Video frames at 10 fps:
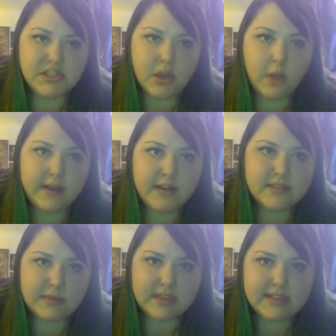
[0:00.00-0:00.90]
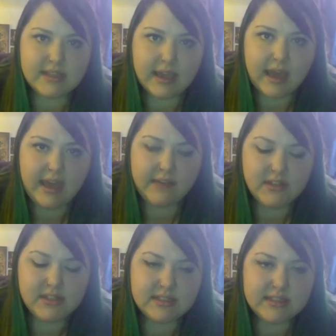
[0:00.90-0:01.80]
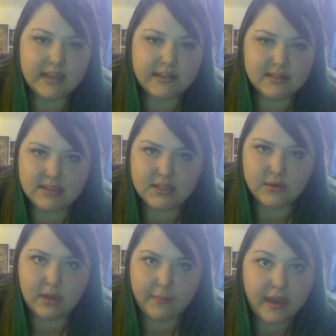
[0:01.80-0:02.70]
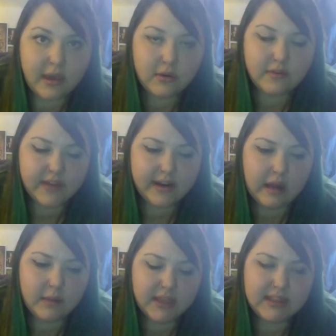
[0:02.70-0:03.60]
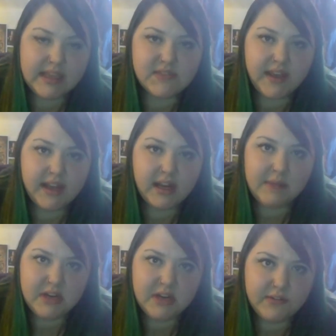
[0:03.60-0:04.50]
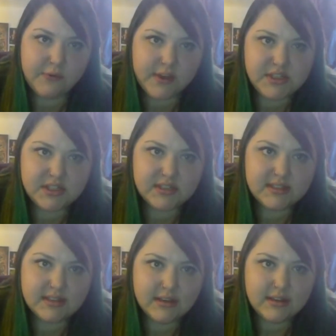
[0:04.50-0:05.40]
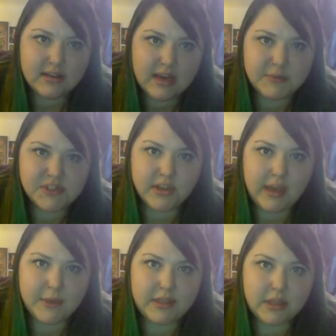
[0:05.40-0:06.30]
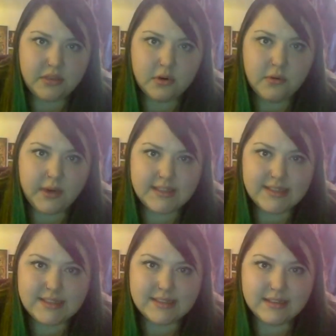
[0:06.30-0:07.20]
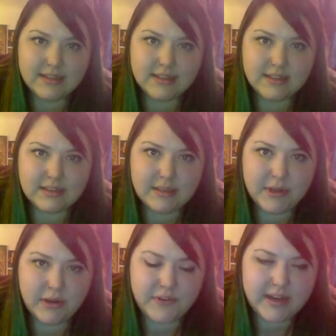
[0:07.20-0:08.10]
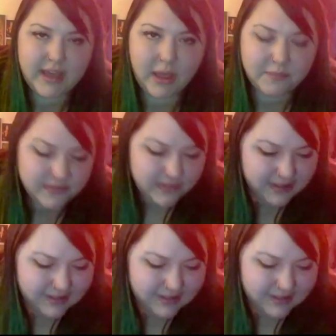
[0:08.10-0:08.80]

I'll show him how to do something. He's like, I have to just like do it on my own to figure it out. I'm like, that's fine. I'm here if you have questions. I'm gonna show you. I'm gonna click through it once. Let me know if you need help.